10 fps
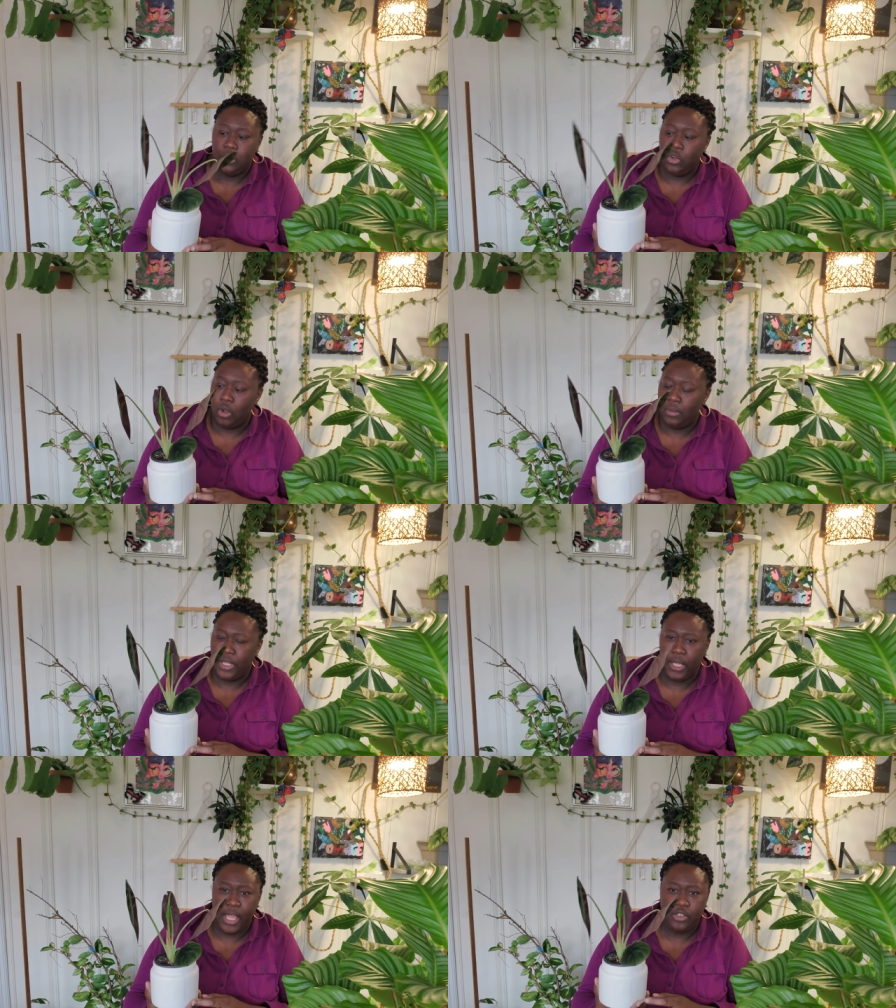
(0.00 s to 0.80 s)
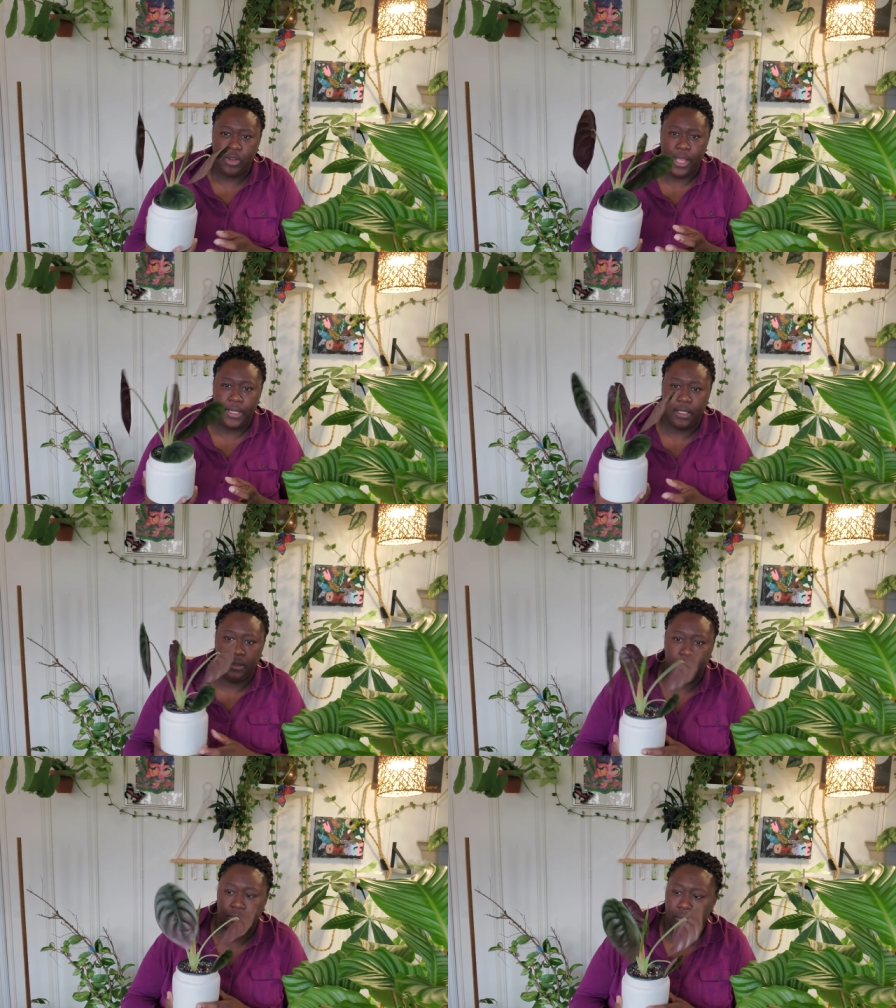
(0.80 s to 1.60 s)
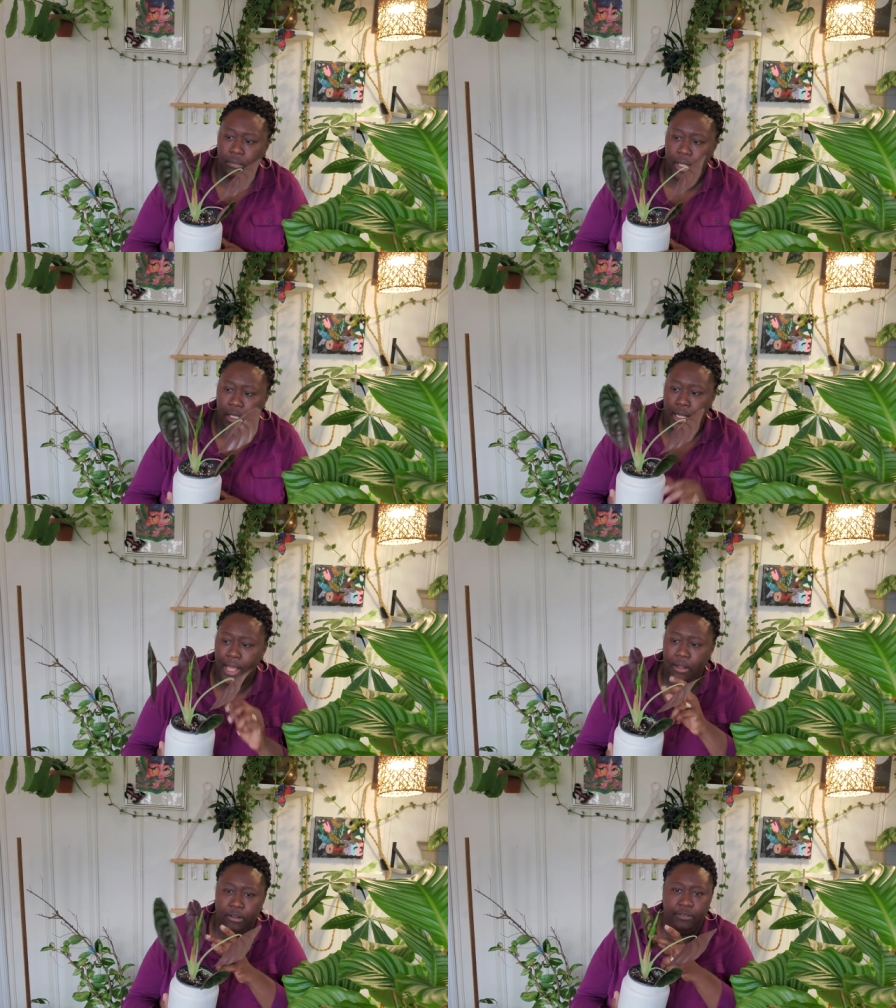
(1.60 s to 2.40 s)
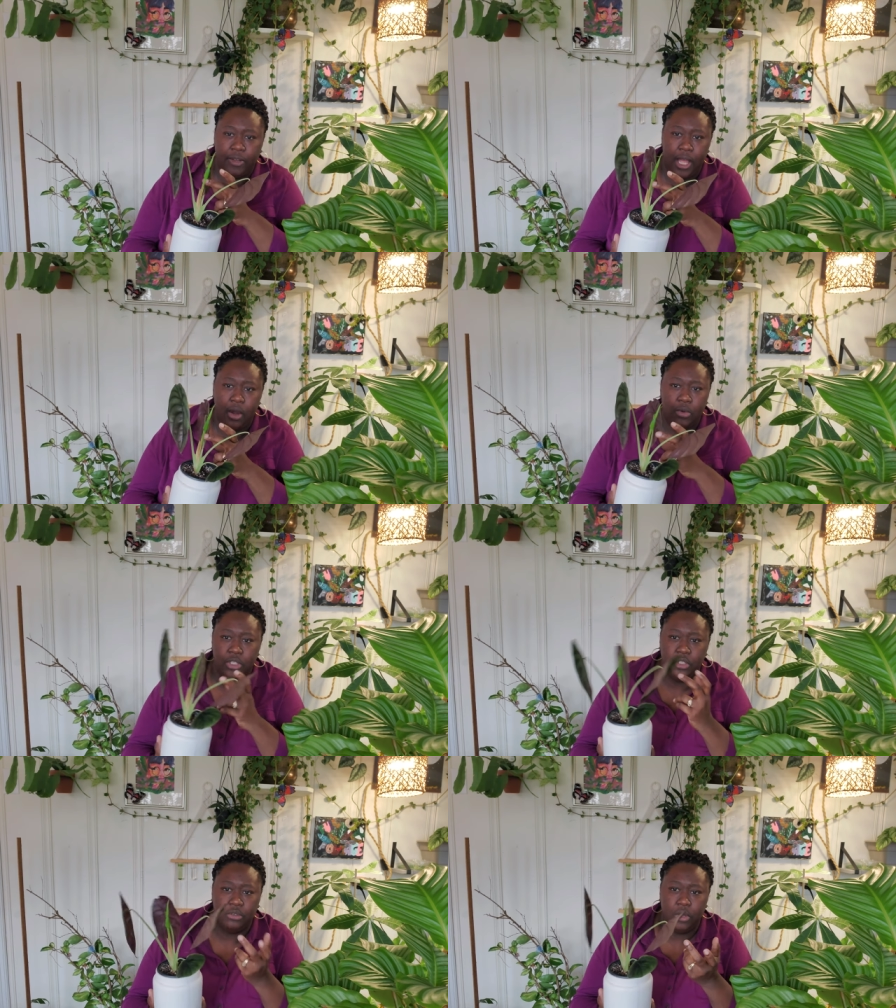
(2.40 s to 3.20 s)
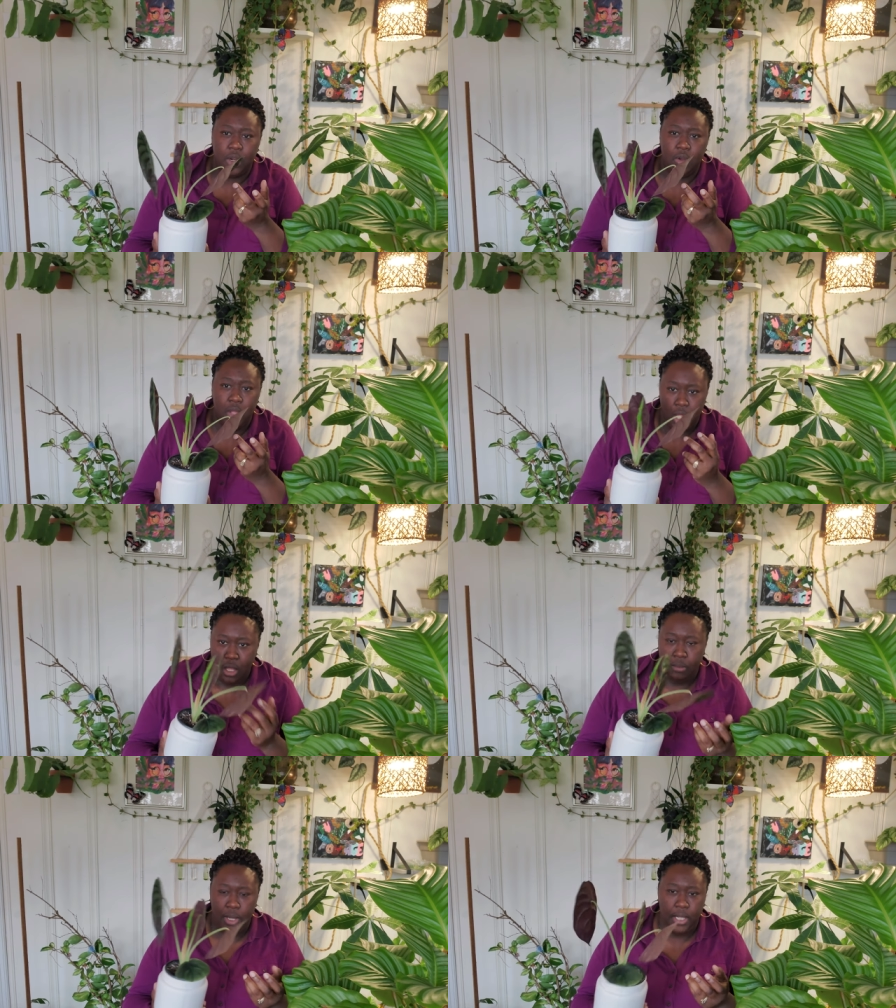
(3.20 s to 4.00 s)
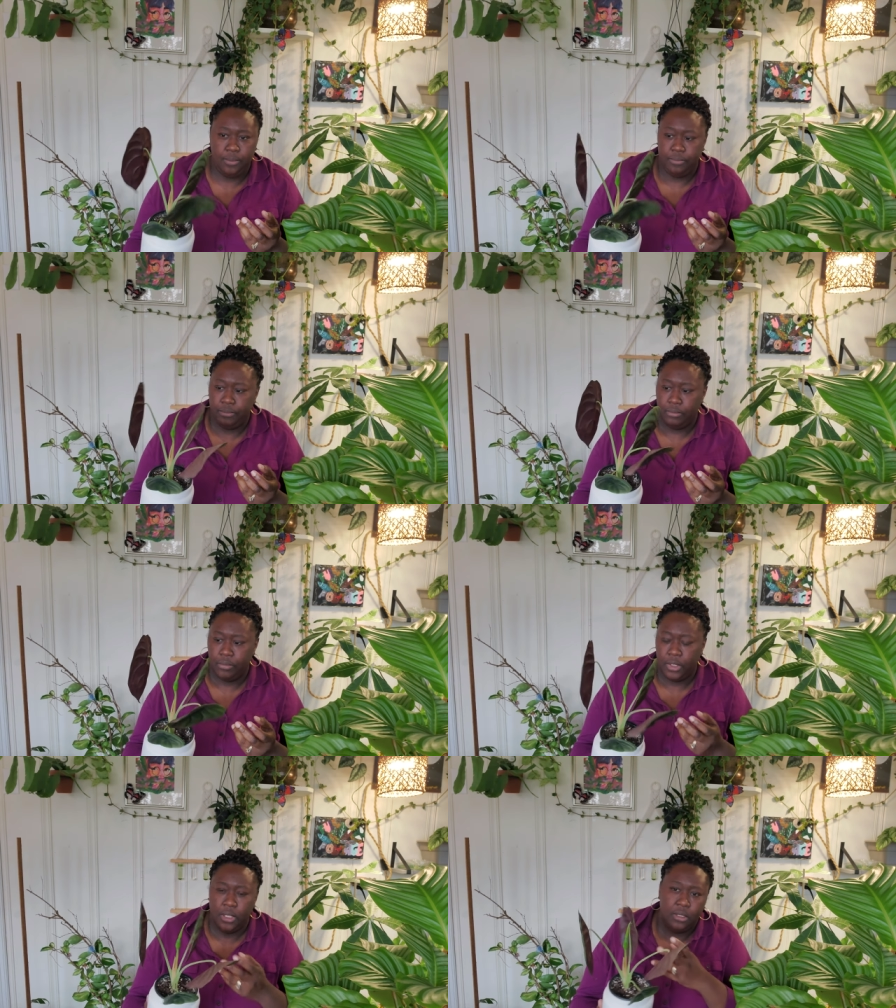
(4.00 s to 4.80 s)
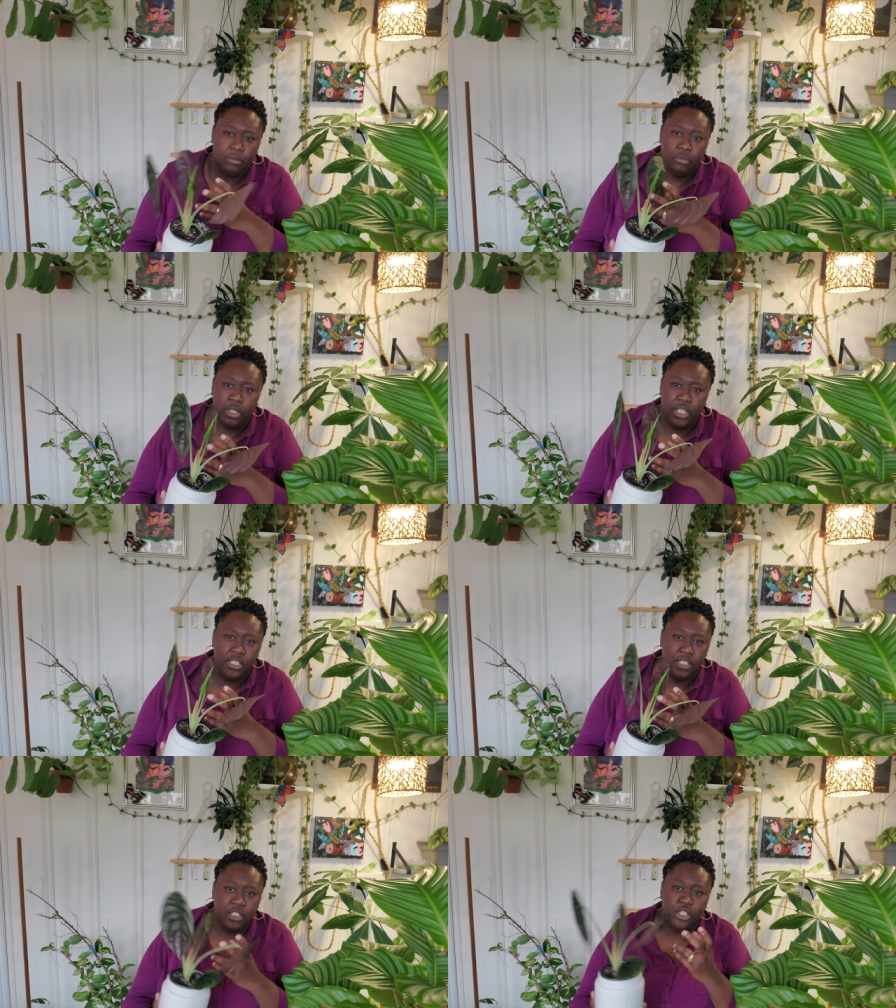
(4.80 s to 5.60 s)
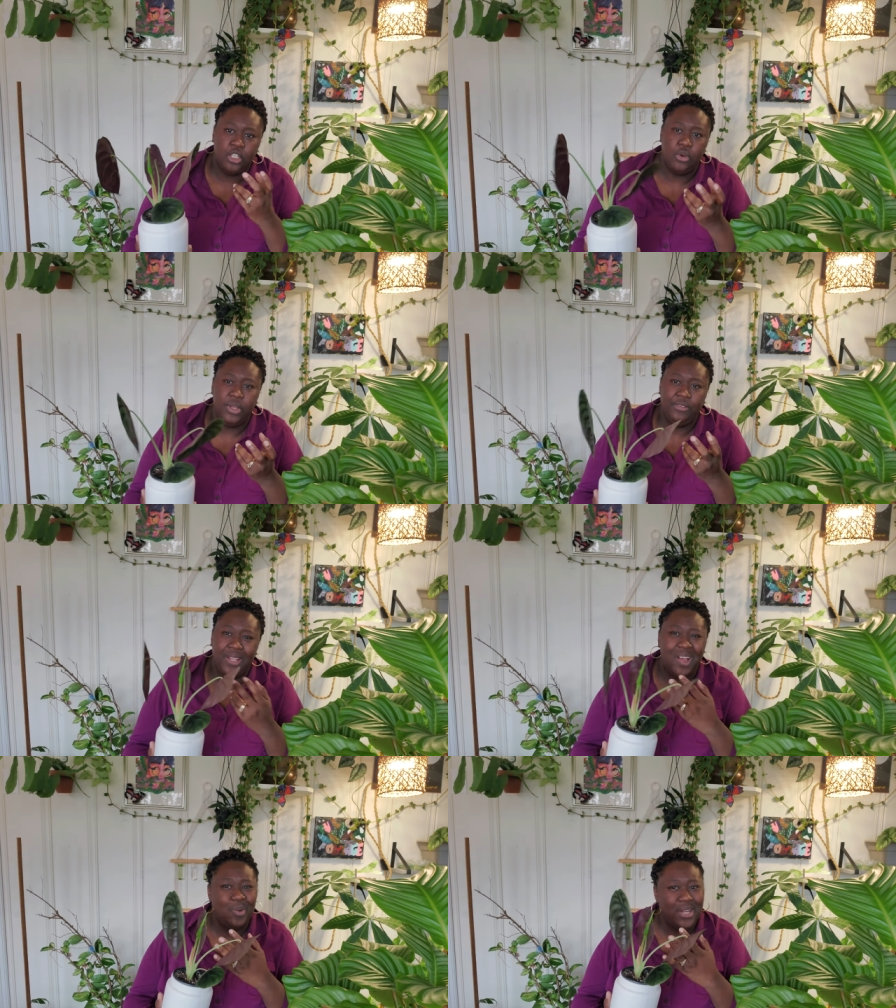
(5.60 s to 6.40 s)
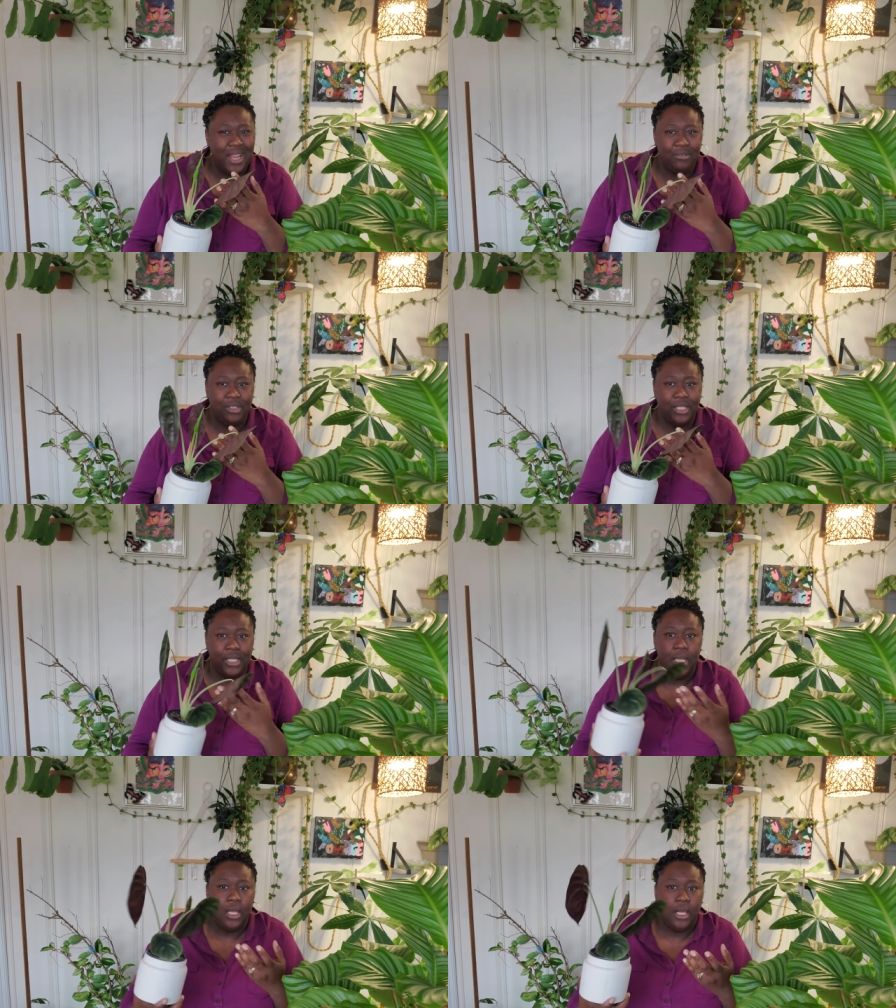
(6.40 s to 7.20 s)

normally I try to allow the flowers to grow, but really, is this a showy flower? Not really.